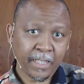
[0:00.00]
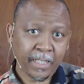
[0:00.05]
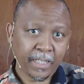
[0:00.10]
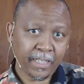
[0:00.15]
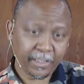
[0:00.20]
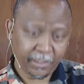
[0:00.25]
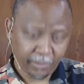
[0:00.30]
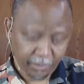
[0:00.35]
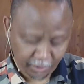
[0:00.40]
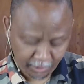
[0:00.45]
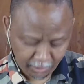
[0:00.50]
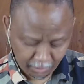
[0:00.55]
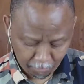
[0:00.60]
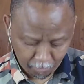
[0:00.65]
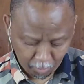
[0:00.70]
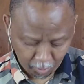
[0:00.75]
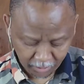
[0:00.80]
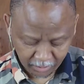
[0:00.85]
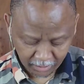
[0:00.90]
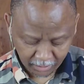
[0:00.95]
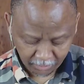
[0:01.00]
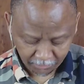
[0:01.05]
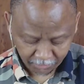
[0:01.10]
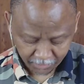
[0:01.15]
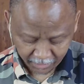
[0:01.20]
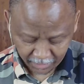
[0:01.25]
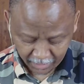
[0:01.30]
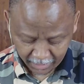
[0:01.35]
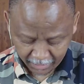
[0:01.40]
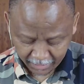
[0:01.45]
And then on the positive
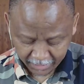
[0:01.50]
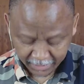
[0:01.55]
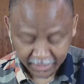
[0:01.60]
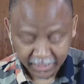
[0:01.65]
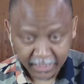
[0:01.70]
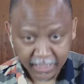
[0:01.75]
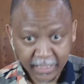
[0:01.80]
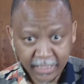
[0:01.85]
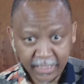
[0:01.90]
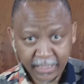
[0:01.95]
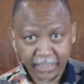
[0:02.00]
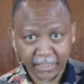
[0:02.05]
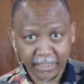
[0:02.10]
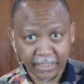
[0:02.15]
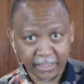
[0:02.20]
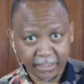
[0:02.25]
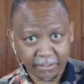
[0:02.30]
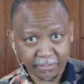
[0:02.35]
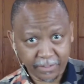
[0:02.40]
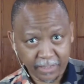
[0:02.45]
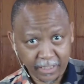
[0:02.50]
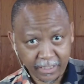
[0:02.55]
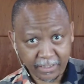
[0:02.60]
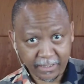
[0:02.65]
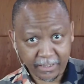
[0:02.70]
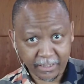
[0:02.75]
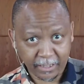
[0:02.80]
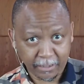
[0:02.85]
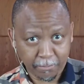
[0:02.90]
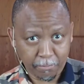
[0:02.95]
side, he gives us
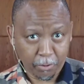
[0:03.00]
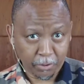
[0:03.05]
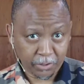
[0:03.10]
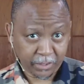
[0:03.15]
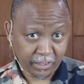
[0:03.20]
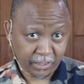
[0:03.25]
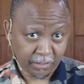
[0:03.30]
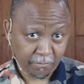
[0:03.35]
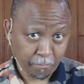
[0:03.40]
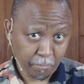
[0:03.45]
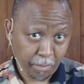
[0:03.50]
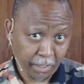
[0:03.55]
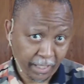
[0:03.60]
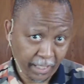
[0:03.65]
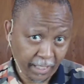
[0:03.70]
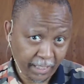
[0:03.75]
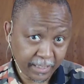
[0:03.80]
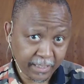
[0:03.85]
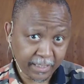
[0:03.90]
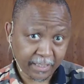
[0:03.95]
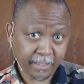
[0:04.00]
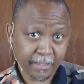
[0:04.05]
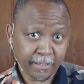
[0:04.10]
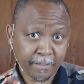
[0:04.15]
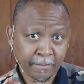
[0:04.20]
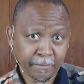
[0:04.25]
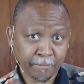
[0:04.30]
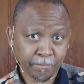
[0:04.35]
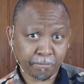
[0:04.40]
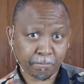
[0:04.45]
three positive pairs:
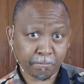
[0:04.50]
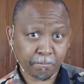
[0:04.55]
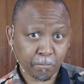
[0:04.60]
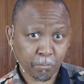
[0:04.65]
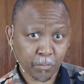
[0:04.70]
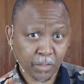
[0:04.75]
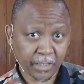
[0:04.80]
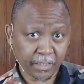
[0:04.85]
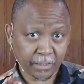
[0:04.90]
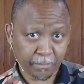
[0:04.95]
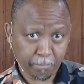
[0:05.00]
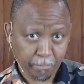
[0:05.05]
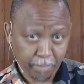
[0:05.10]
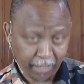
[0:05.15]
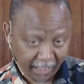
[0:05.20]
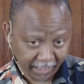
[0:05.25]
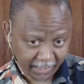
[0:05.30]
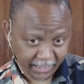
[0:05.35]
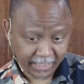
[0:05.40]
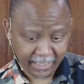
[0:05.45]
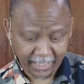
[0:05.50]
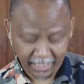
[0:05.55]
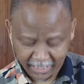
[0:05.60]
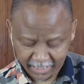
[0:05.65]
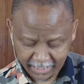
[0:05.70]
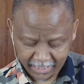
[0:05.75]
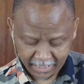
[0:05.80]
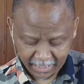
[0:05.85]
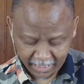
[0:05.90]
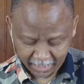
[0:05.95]

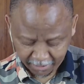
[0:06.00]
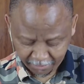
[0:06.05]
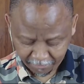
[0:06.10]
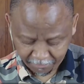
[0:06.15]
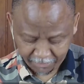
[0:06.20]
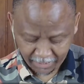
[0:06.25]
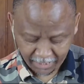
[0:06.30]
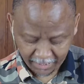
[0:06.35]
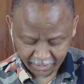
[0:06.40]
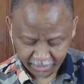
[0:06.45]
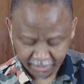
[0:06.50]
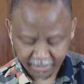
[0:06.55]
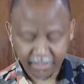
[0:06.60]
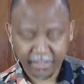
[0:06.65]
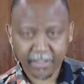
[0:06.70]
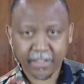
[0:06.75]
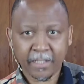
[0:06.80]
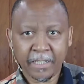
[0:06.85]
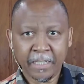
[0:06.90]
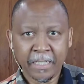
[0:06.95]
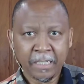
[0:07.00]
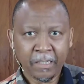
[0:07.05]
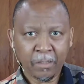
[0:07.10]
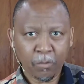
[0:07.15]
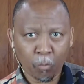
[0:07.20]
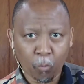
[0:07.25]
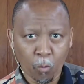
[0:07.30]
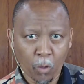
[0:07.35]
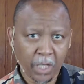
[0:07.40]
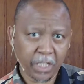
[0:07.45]
repentance and faith,
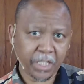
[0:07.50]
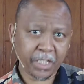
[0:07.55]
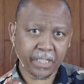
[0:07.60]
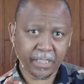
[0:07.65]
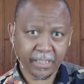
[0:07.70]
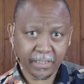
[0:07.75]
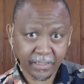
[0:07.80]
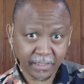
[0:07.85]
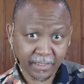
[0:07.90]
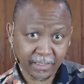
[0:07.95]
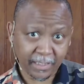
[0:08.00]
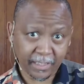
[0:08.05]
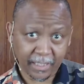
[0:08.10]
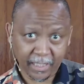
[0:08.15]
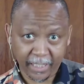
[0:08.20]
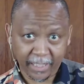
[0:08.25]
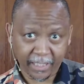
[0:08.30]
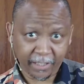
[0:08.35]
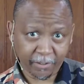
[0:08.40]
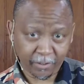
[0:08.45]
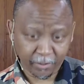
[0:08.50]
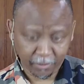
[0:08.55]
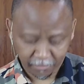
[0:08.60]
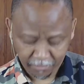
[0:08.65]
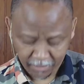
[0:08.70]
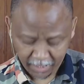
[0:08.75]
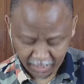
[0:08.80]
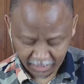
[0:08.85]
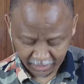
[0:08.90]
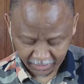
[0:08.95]
washings and laying on of
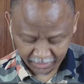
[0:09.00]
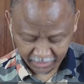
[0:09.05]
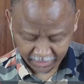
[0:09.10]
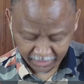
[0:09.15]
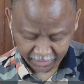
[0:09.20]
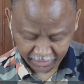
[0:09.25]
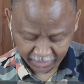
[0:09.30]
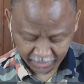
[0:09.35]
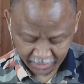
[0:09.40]
hands,